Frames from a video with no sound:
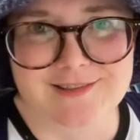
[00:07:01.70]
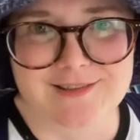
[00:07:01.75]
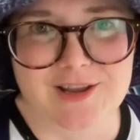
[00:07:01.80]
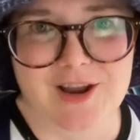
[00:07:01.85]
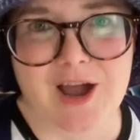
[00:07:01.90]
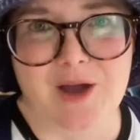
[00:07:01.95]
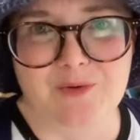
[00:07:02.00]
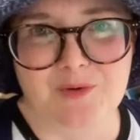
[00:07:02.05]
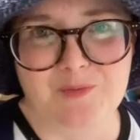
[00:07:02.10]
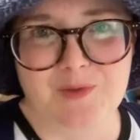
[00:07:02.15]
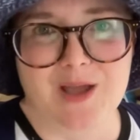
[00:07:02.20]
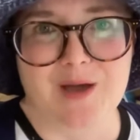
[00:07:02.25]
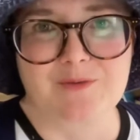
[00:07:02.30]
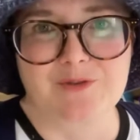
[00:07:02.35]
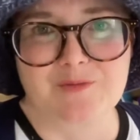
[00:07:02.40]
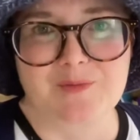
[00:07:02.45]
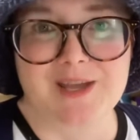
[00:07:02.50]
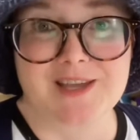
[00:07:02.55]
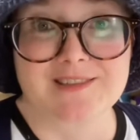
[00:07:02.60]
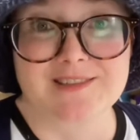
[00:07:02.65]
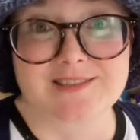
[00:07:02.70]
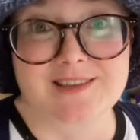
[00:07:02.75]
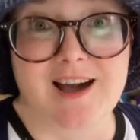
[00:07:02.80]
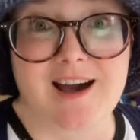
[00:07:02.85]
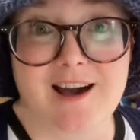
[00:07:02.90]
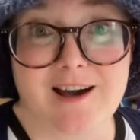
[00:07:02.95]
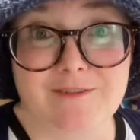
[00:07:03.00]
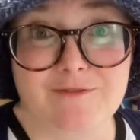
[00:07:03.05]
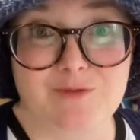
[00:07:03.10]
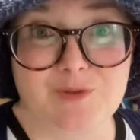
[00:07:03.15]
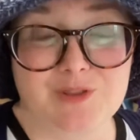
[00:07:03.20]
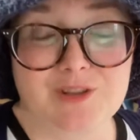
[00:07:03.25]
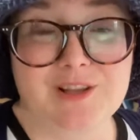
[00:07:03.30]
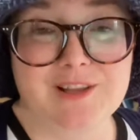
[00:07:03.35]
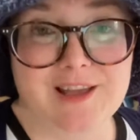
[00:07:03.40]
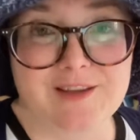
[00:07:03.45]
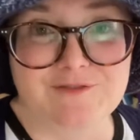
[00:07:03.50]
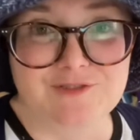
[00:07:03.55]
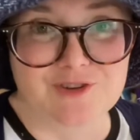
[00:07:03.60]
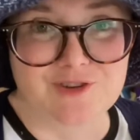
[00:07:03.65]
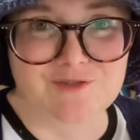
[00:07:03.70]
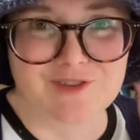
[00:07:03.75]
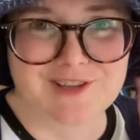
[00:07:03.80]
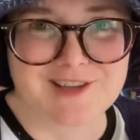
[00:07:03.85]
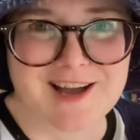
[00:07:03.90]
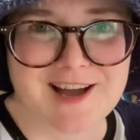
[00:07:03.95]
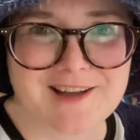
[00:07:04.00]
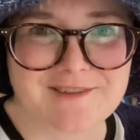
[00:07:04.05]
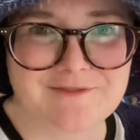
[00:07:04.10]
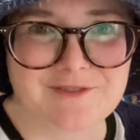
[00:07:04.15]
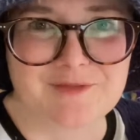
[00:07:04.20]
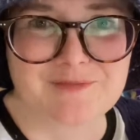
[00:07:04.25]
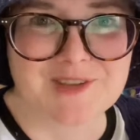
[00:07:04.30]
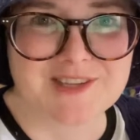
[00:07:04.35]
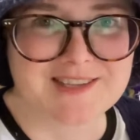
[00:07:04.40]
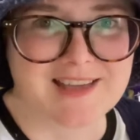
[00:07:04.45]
that I would be able to make a scarf with the leftover yarn from this